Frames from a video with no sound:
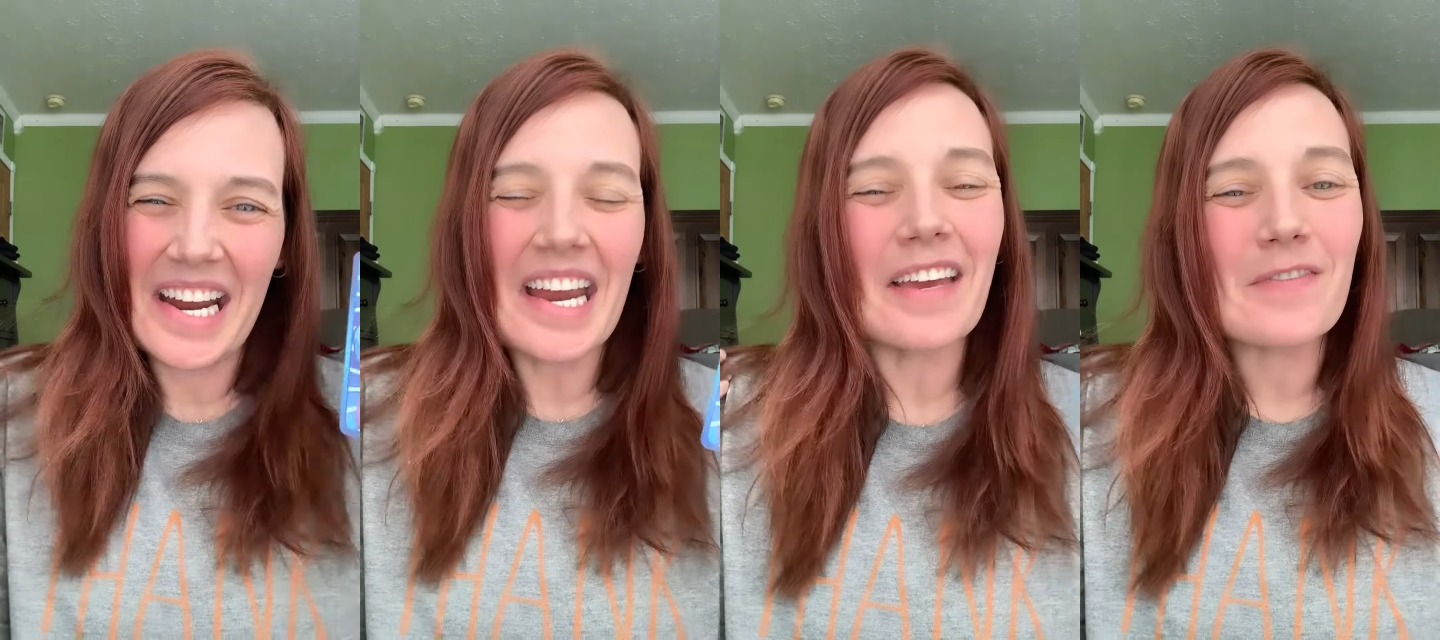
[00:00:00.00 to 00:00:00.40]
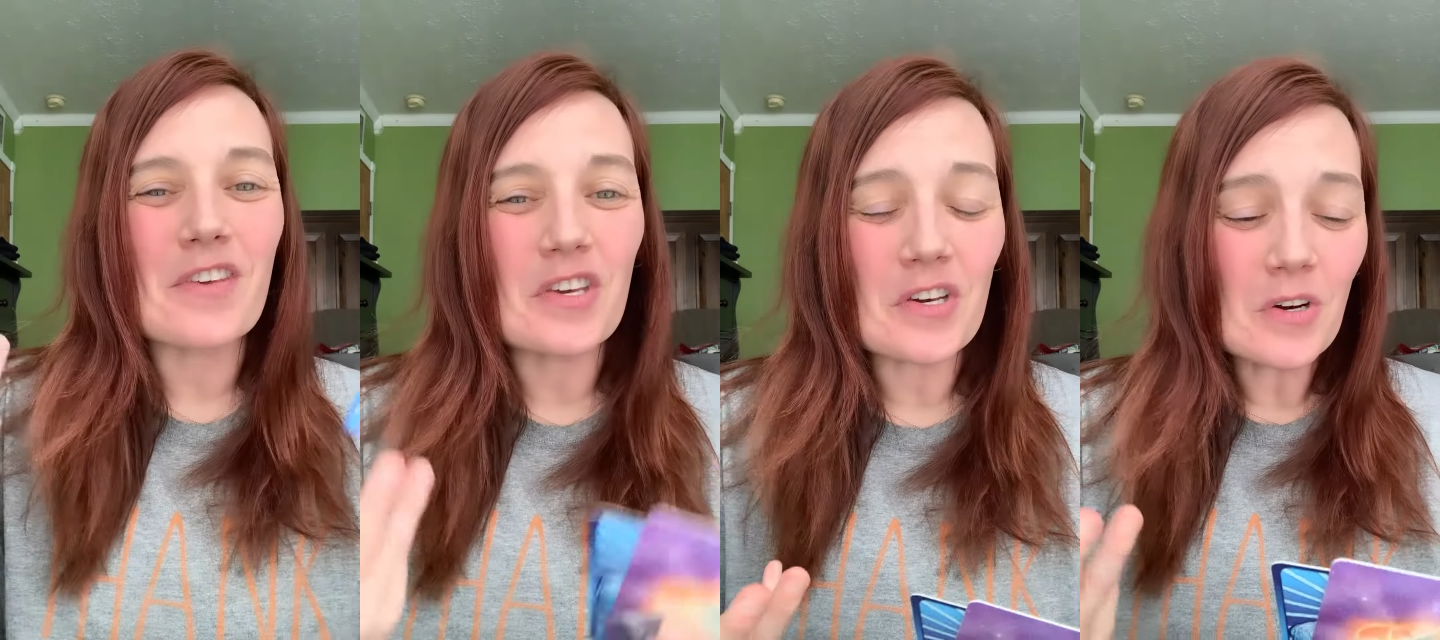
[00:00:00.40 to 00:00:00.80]
if
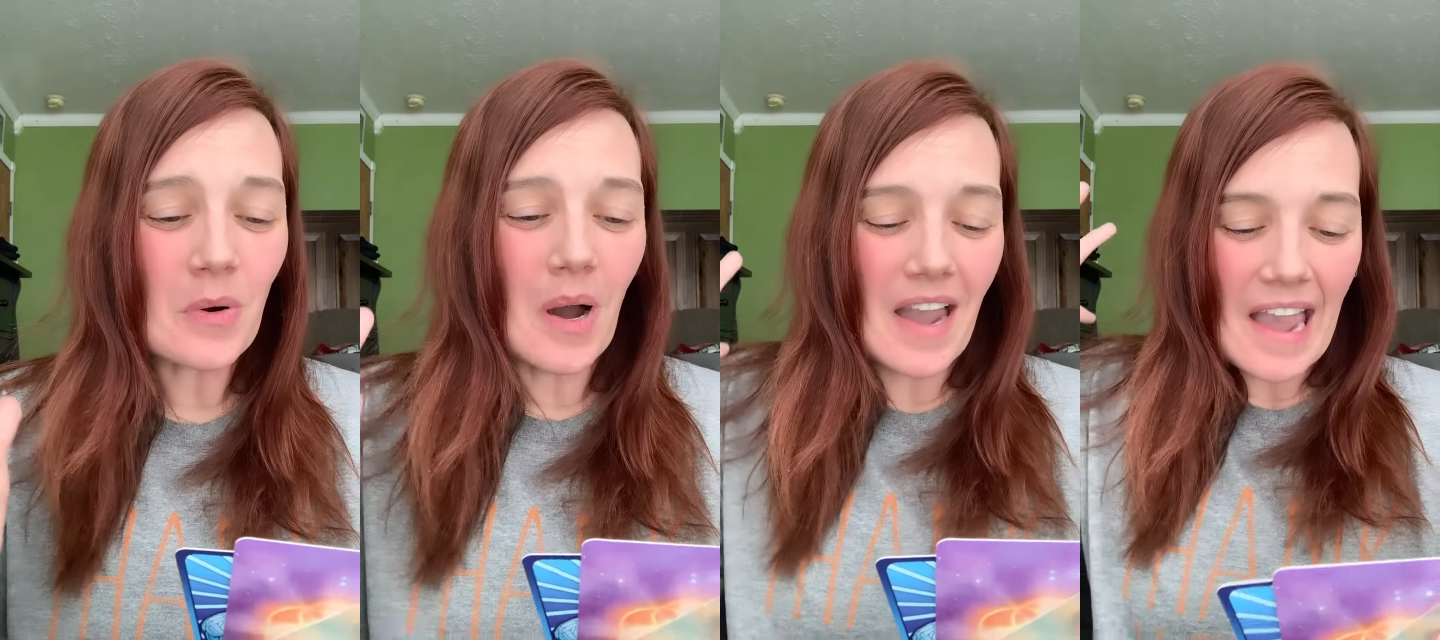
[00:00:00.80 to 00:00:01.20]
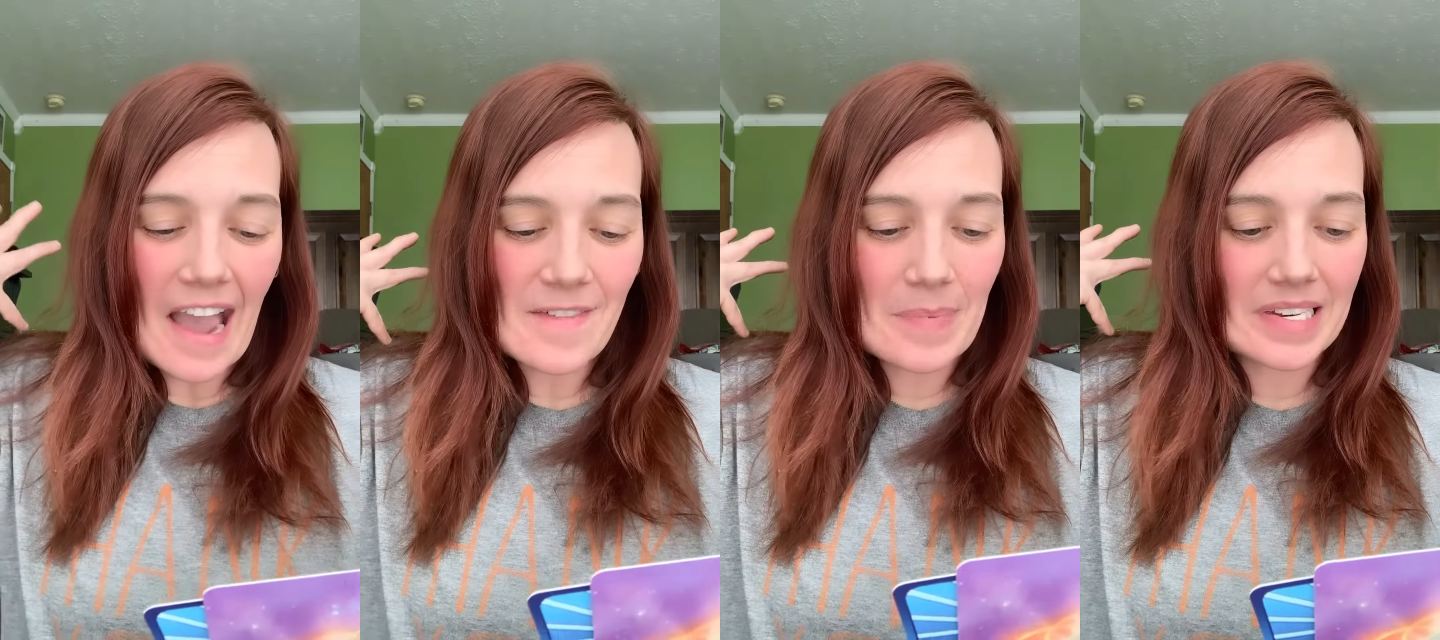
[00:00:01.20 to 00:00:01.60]
you
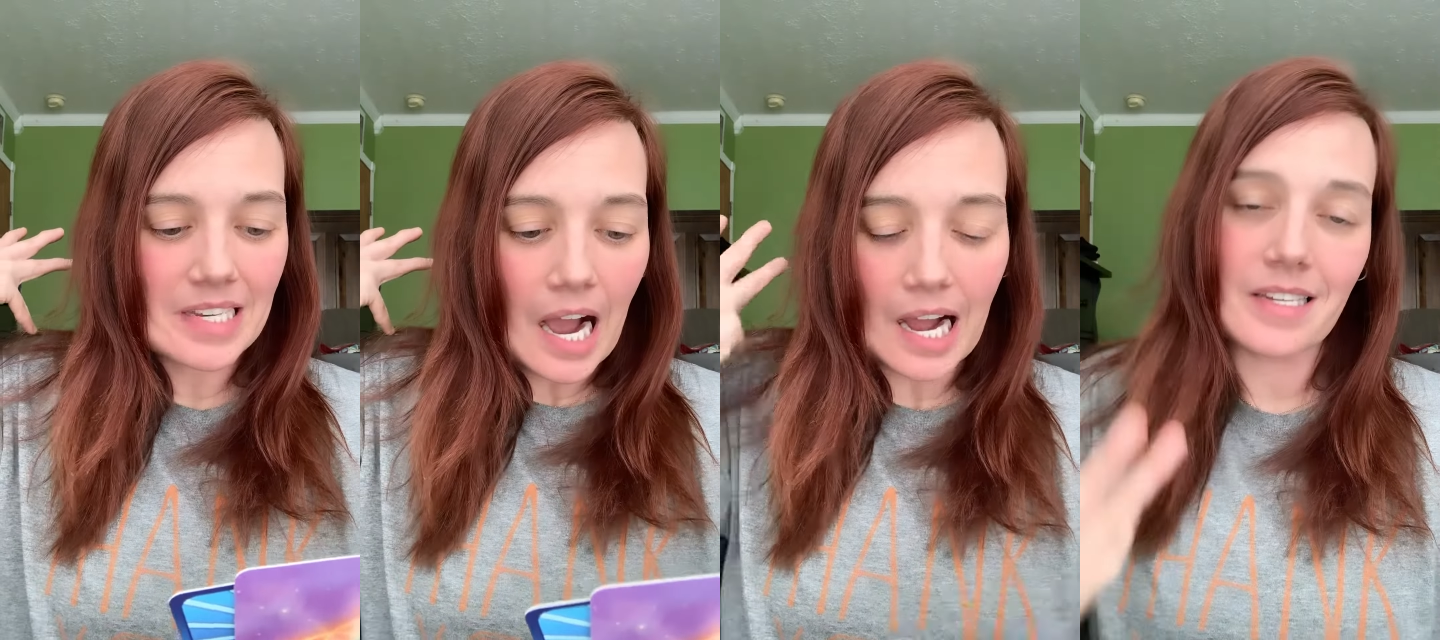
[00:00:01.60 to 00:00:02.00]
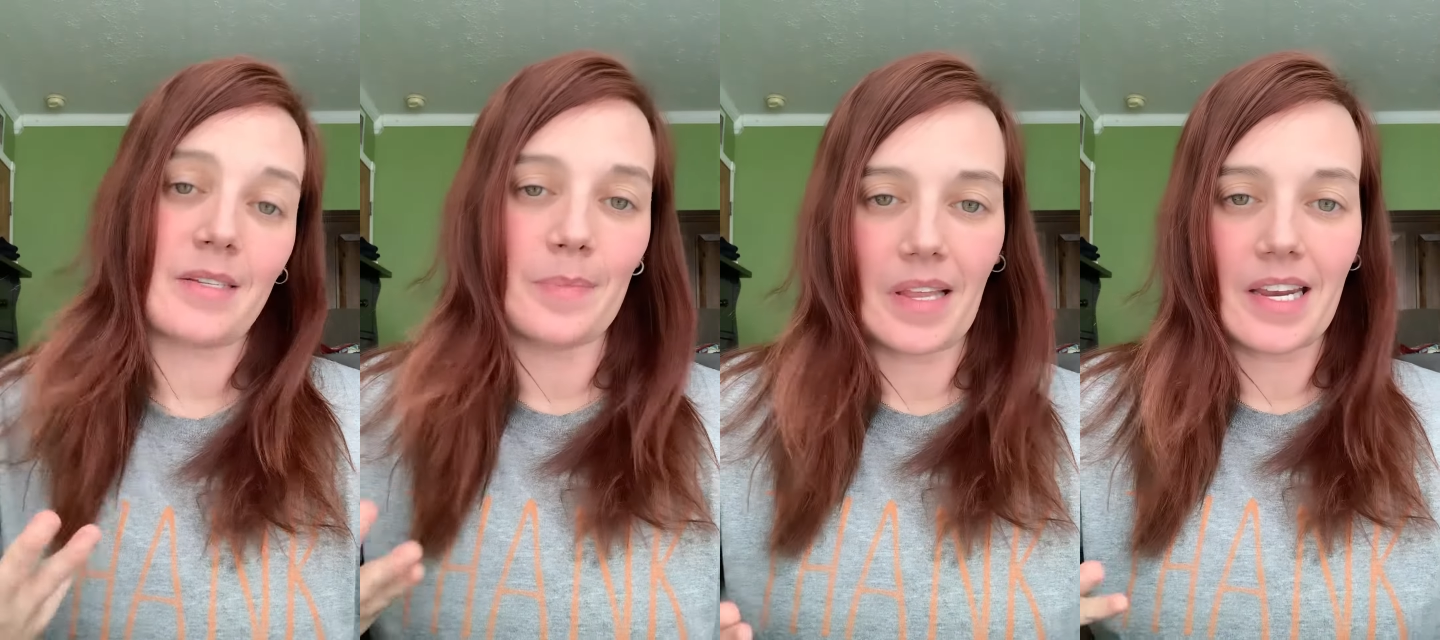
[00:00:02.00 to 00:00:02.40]
have been
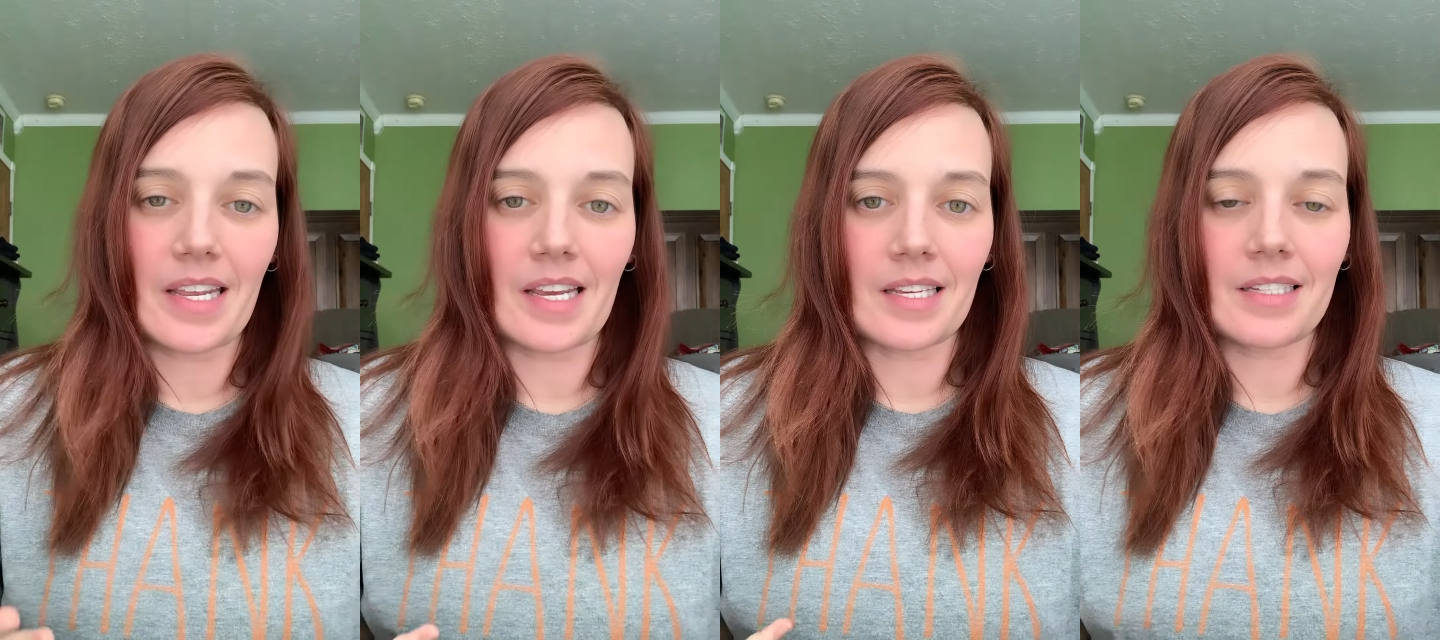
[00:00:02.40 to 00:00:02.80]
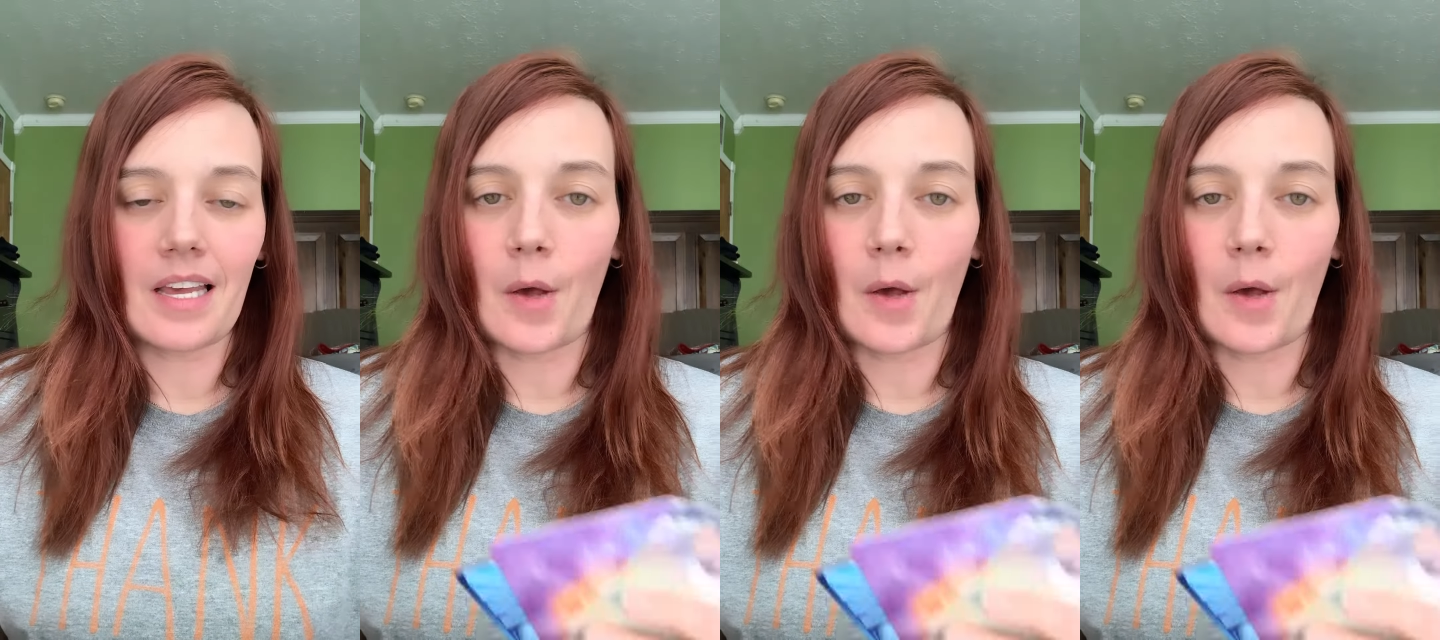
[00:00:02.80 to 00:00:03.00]
contemplating